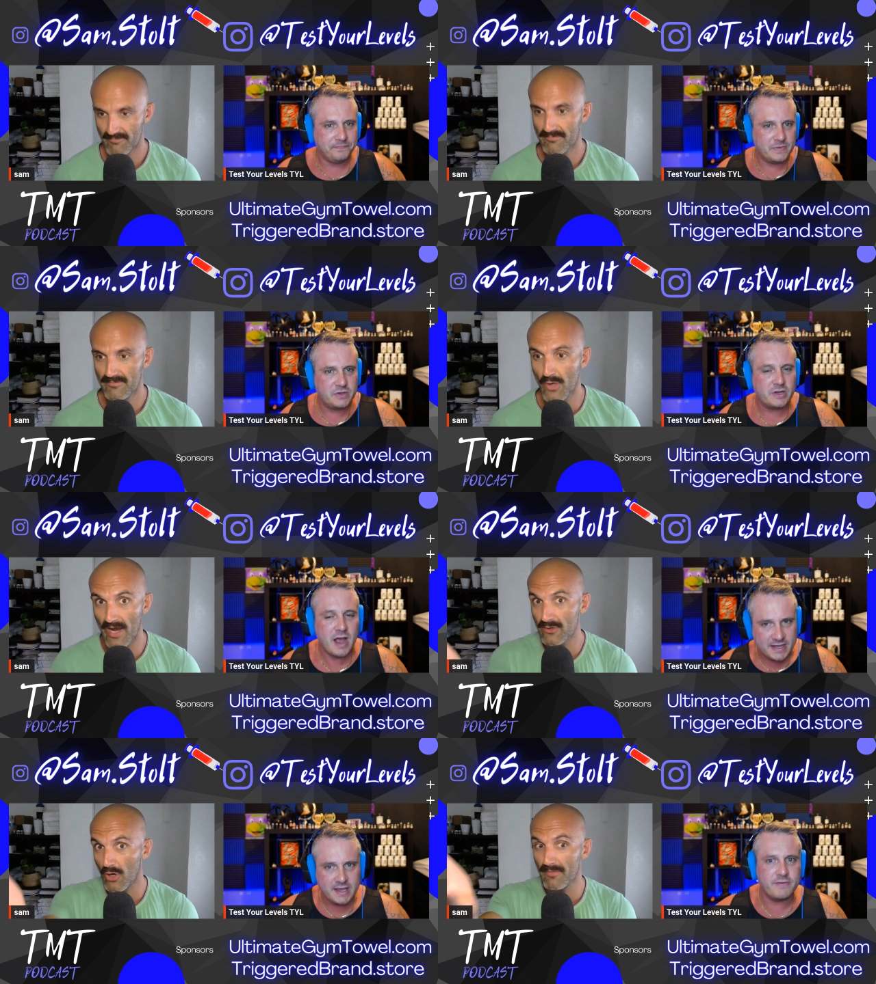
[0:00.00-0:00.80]
Speaker 1: to kind
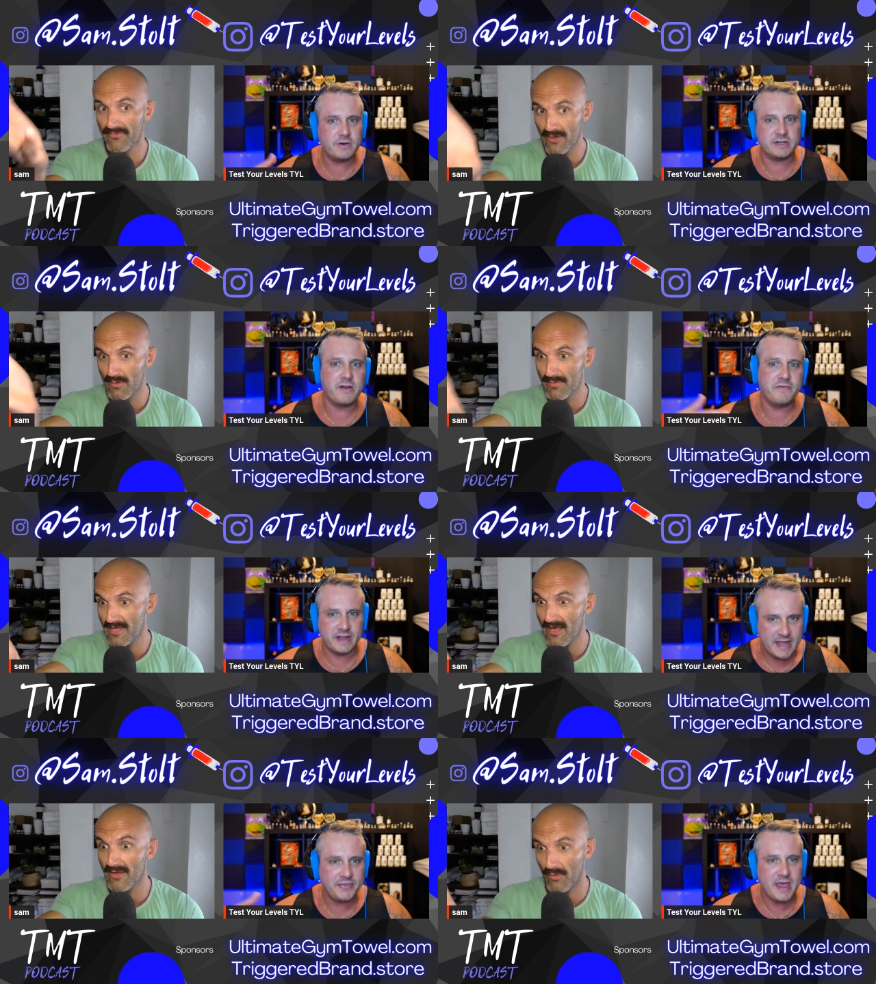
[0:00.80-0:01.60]
of no, give yourself like
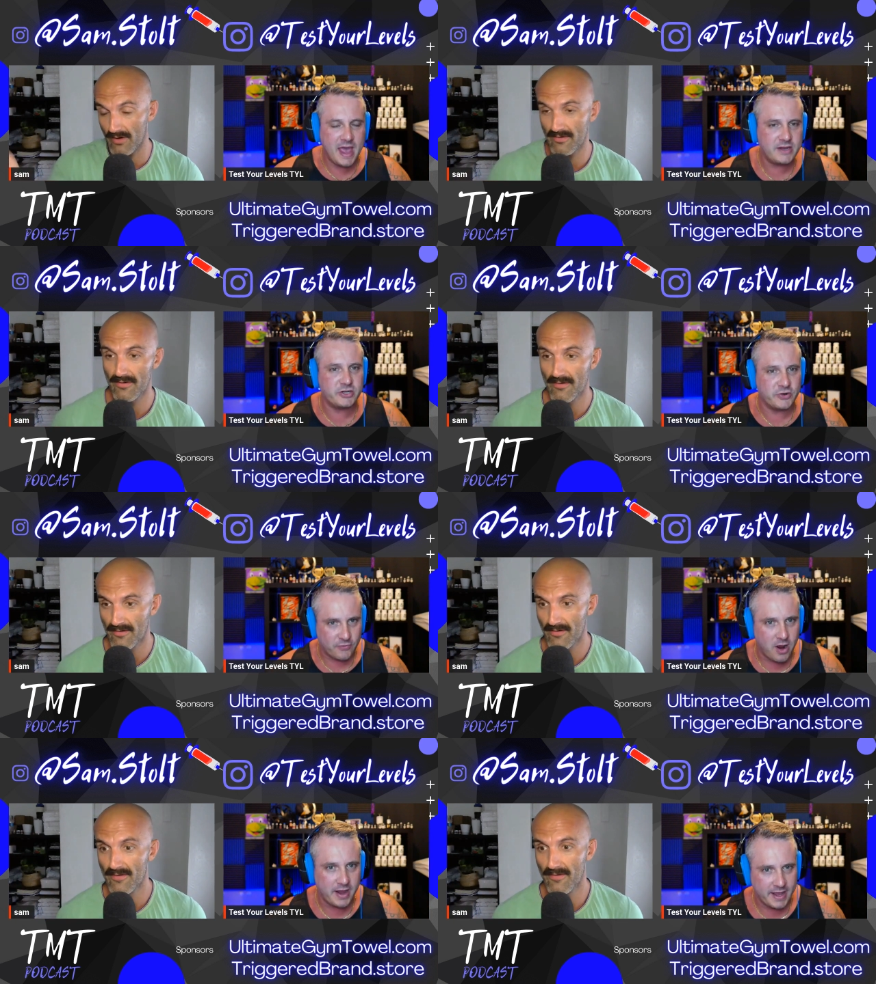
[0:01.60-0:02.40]
get the yeah.
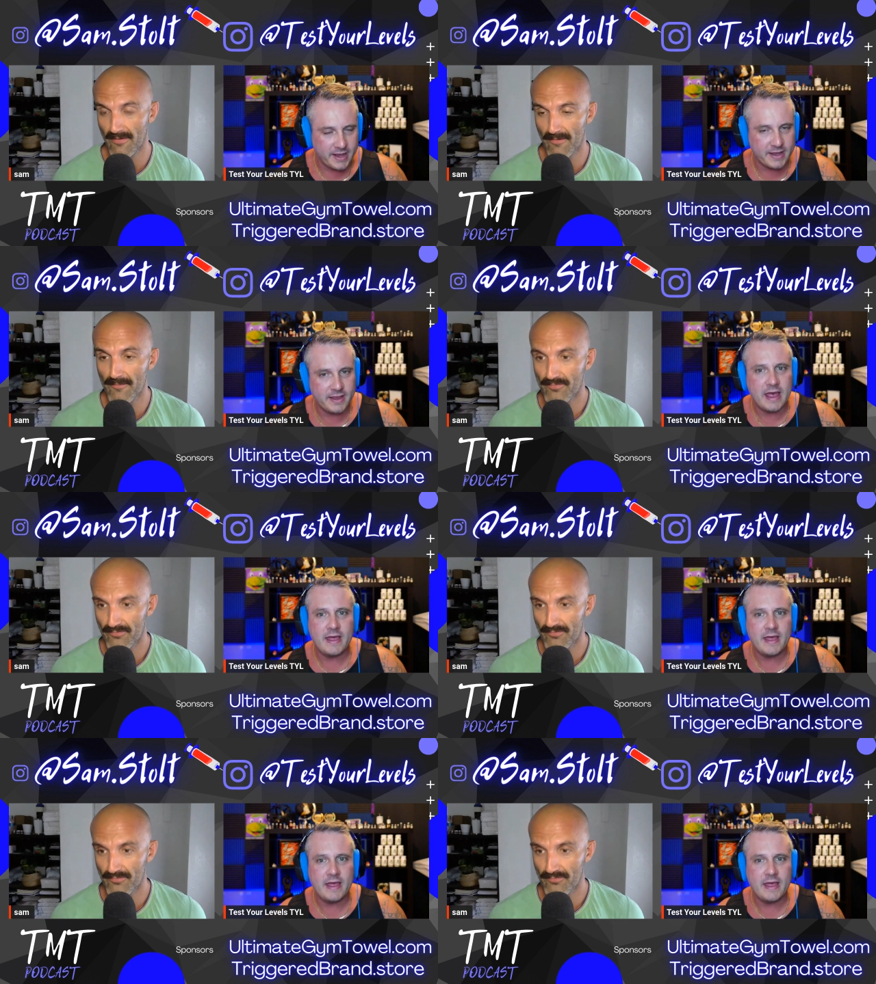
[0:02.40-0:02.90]
running, and